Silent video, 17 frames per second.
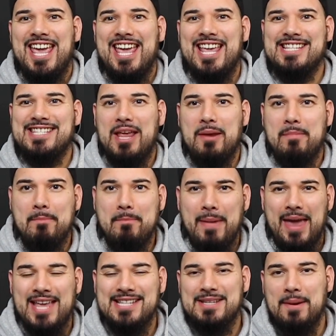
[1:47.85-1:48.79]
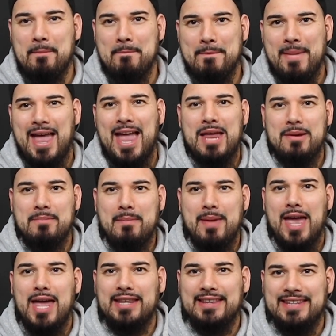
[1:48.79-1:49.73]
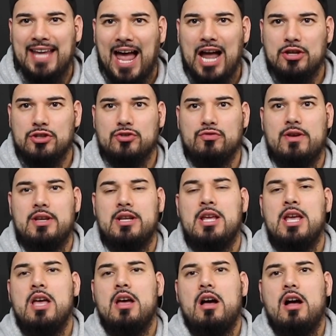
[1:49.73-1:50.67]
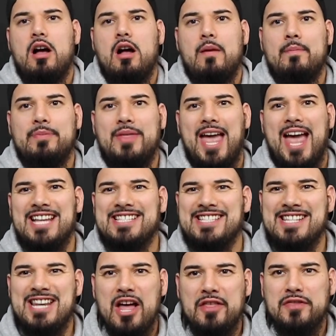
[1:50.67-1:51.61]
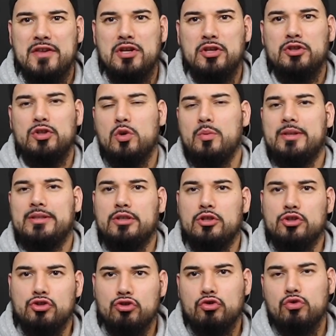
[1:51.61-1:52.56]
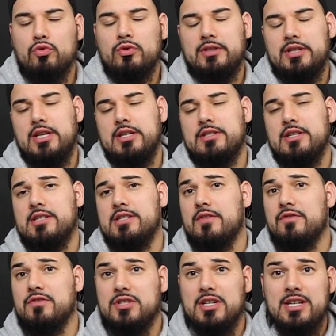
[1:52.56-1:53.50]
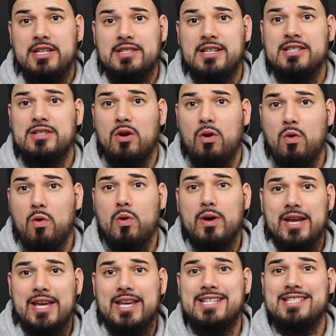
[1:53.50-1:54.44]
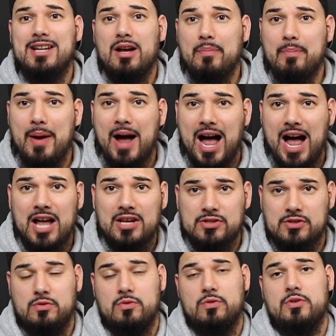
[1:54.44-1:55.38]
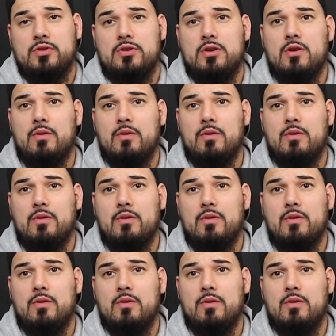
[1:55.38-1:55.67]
is a man-made doctrine that has nothing to do with the true teachings of Jesus or his apostles.